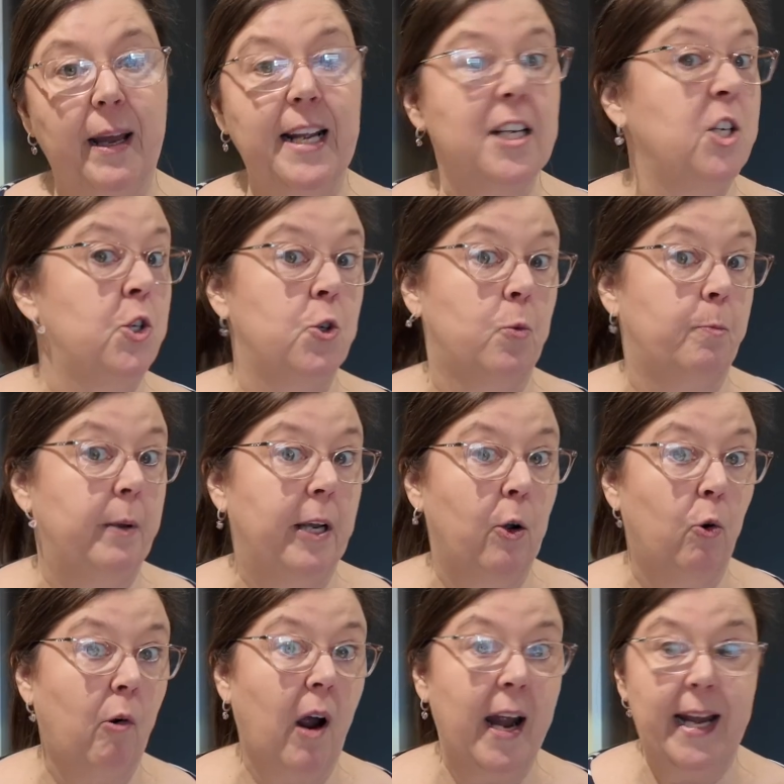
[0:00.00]
base should be
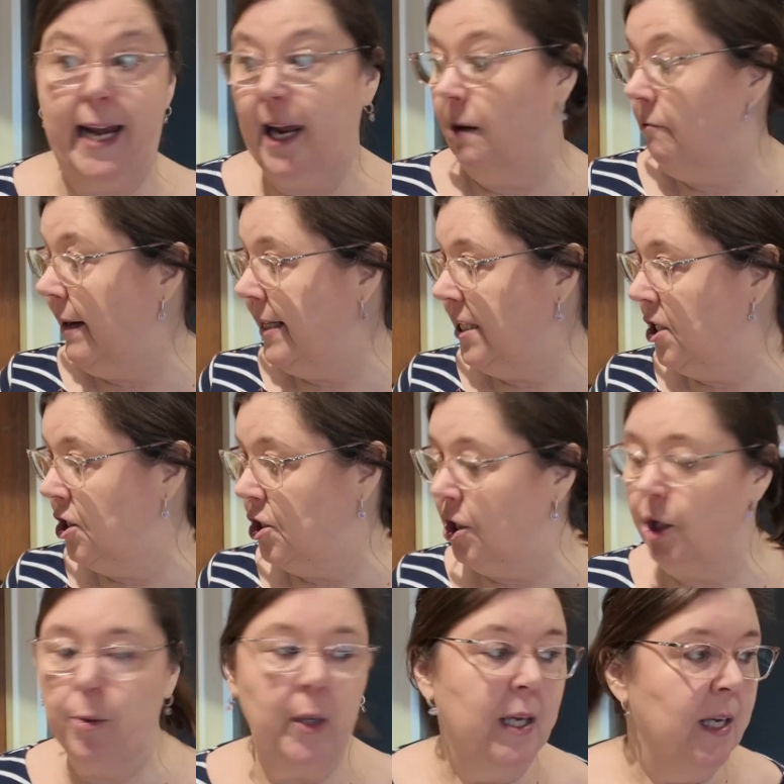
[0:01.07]
alright now, ready to
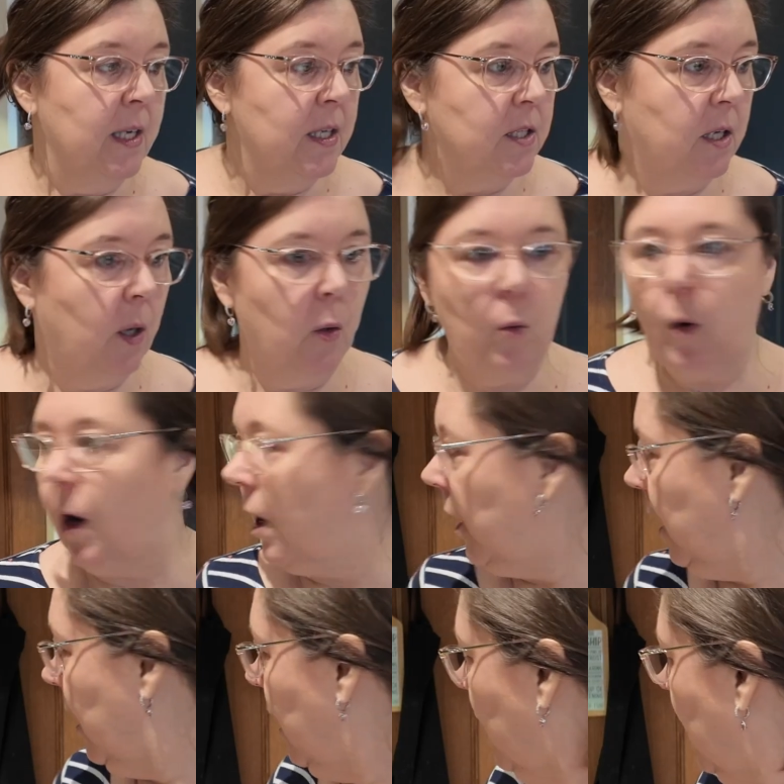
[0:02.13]
do. So
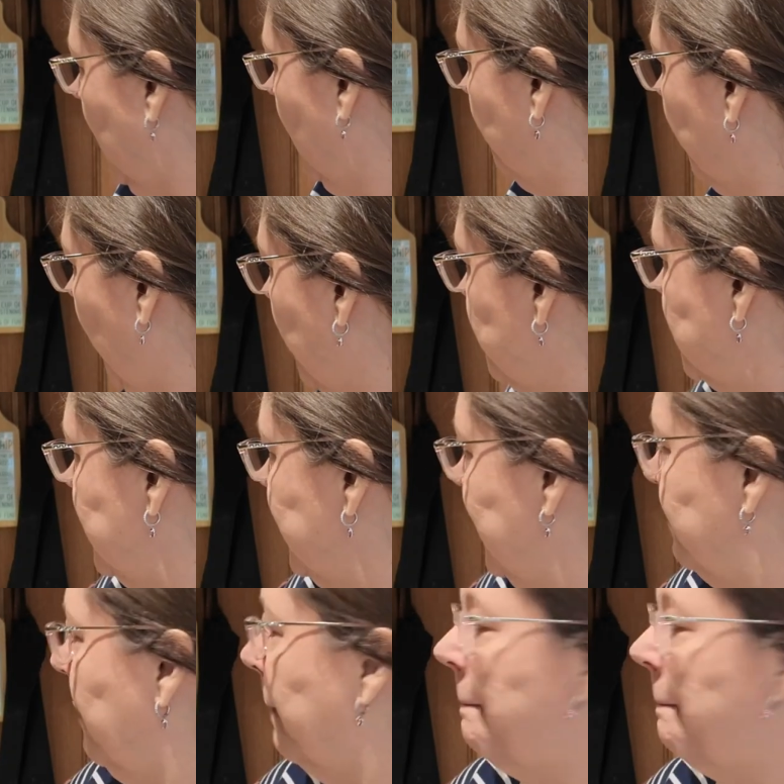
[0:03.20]
I'm going to need my